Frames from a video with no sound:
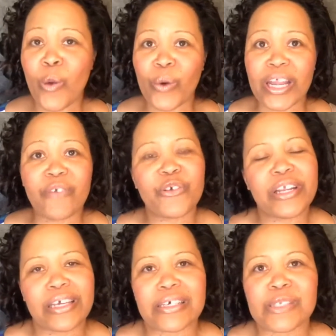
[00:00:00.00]
whatever
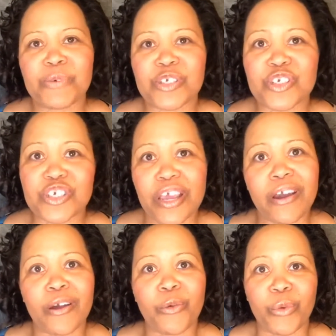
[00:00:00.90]
it is but
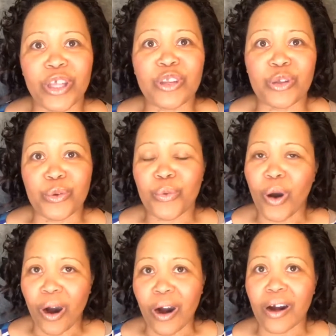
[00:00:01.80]
share when you
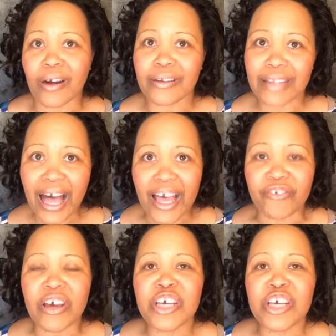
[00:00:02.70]
are live